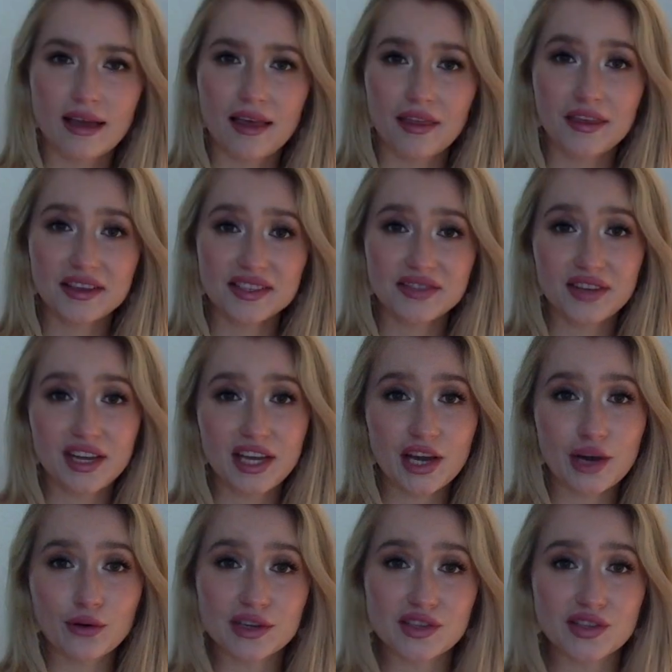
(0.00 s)
This
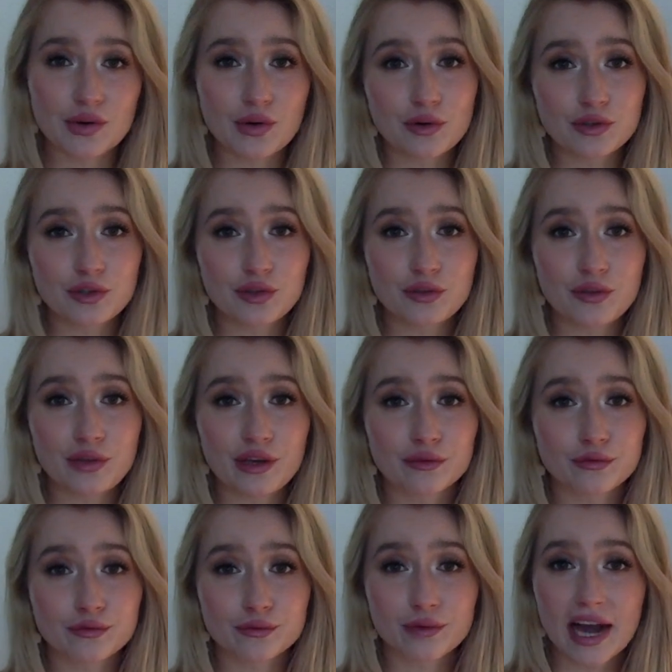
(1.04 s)
video is going to be
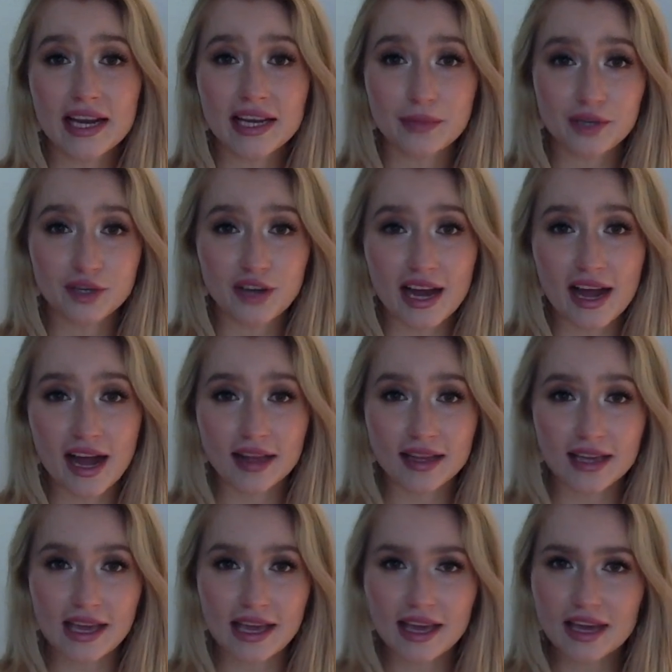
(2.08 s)
right up your
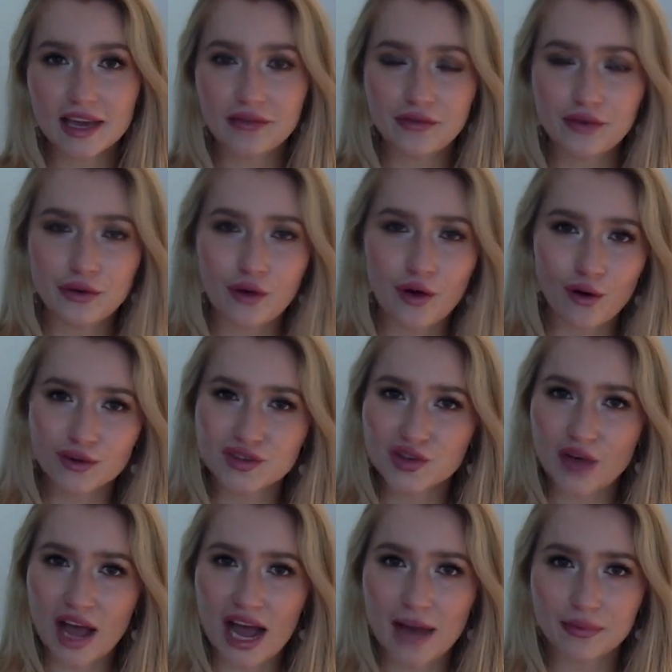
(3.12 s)
alley if you also
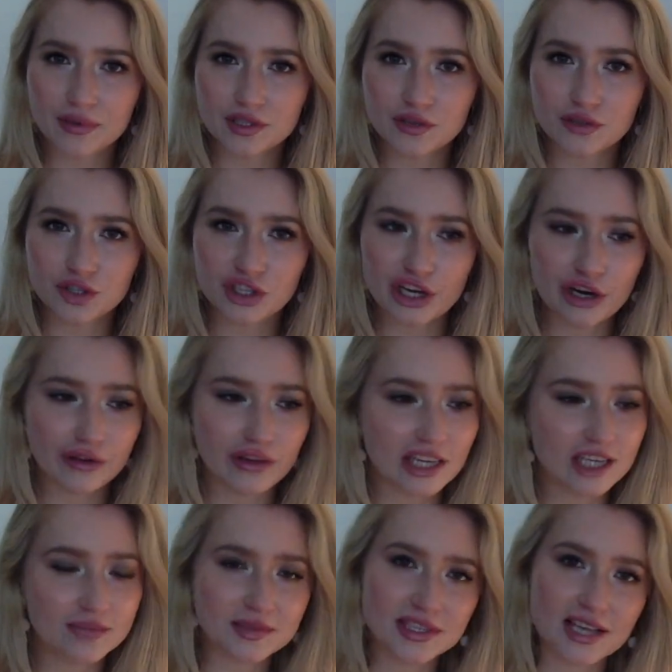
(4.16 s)
happen to share the
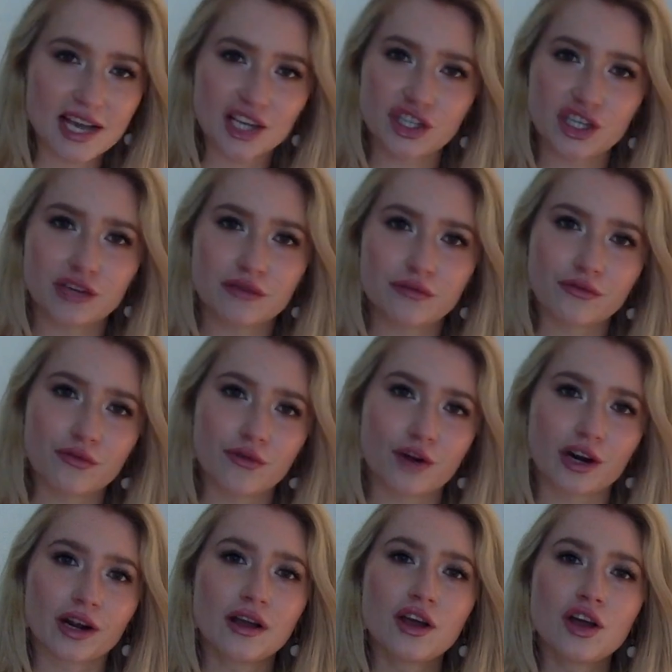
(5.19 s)
obsession
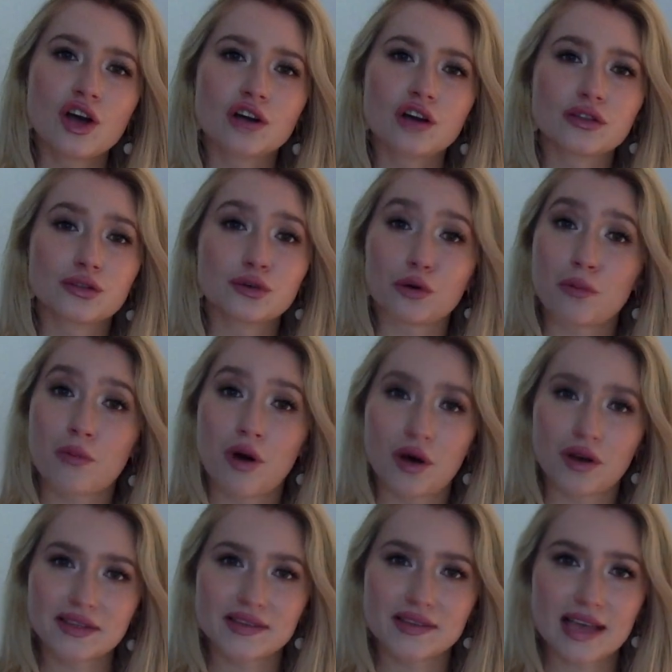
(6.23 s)
for
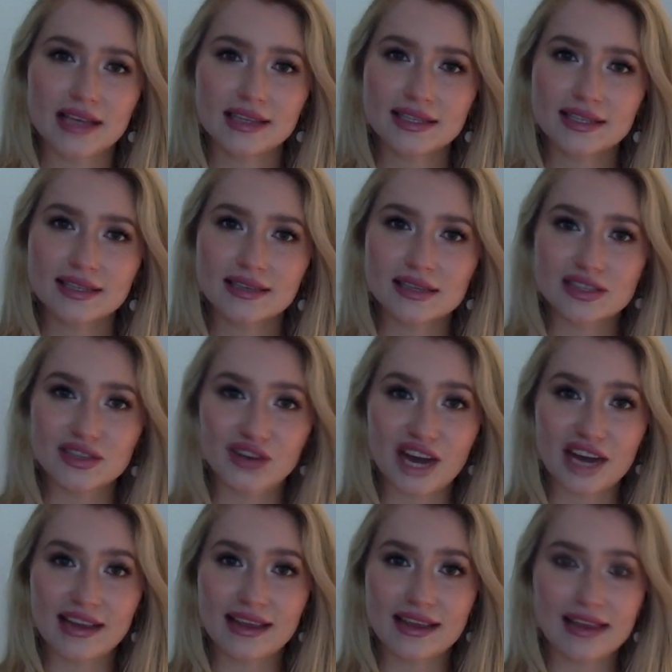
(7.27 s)
gourmand scents, so
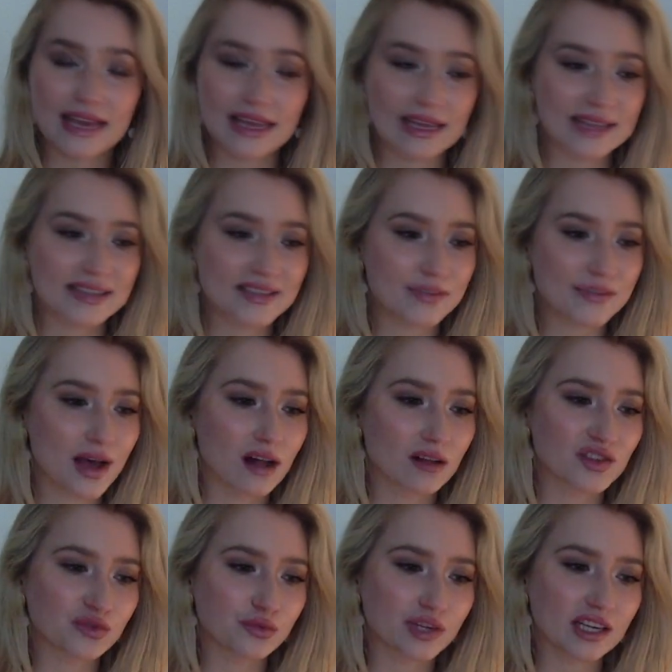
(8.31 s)
anything that
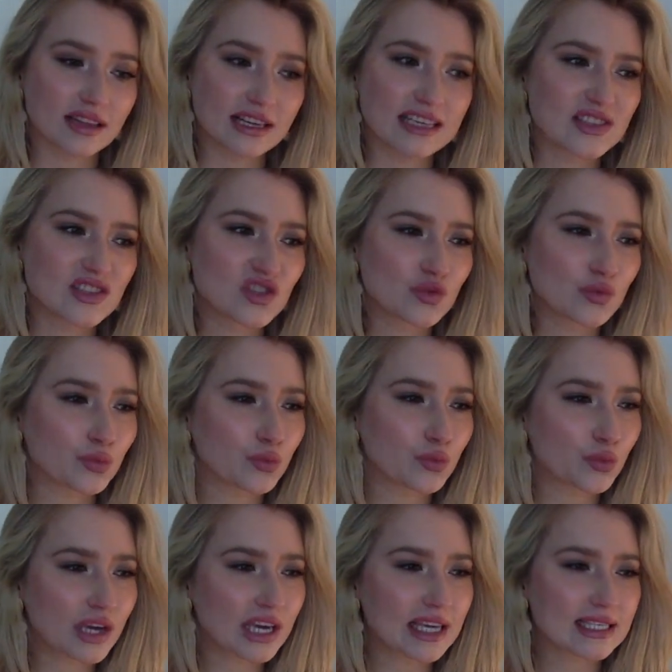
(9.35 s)
smells really
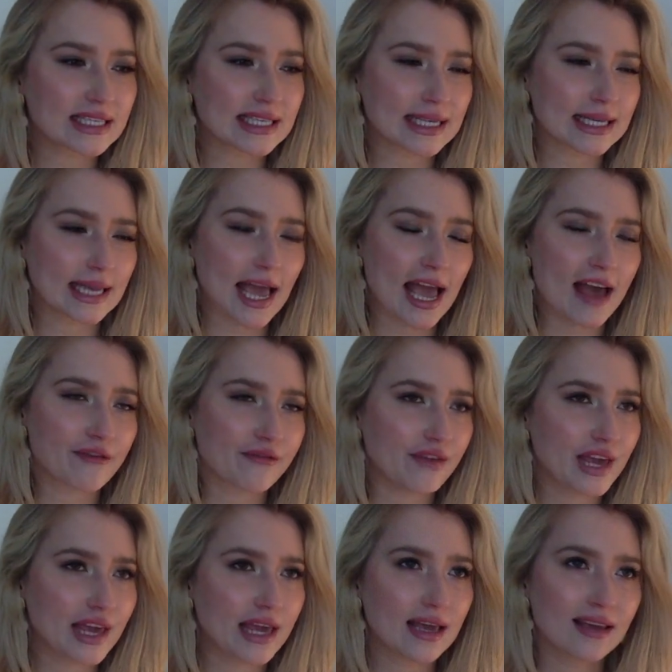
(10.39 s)
sweet and
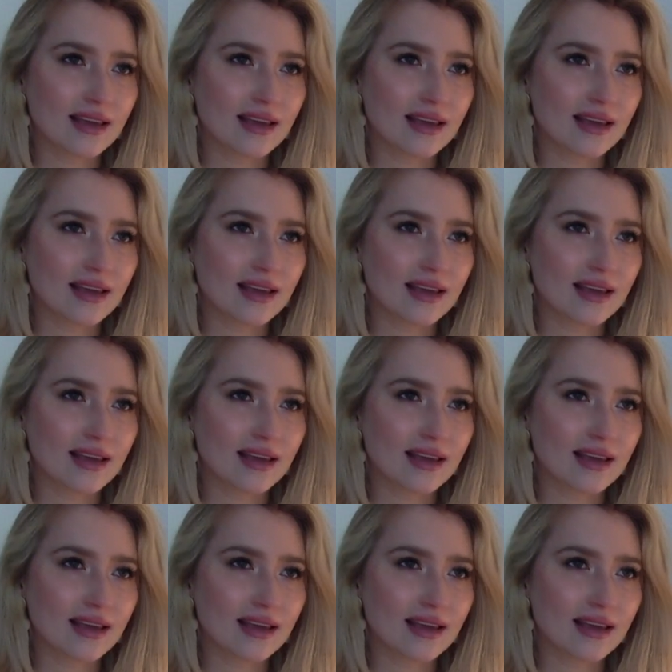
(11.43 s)
heavy,